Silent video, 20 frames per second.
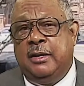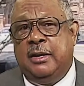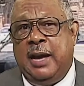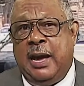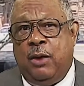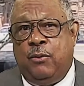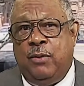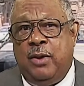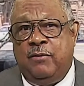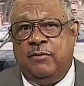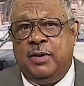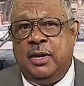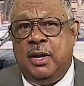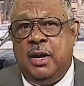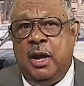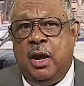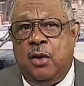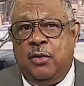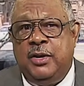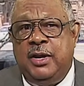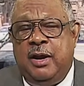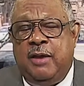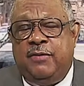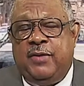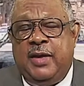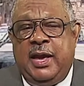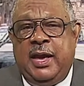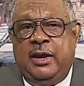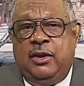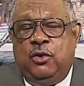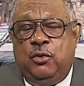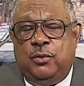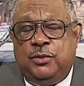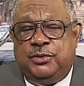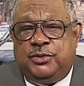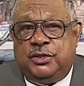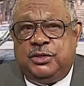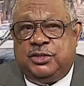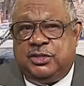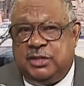however, on the other hand, who
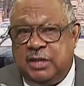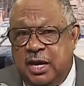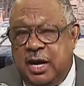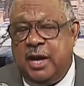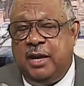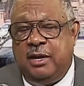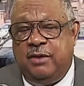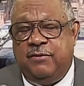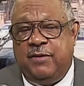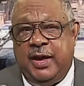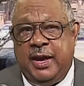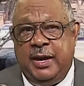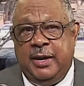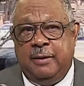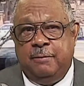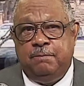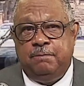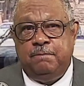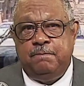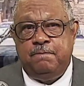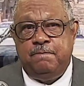was the son of Ham,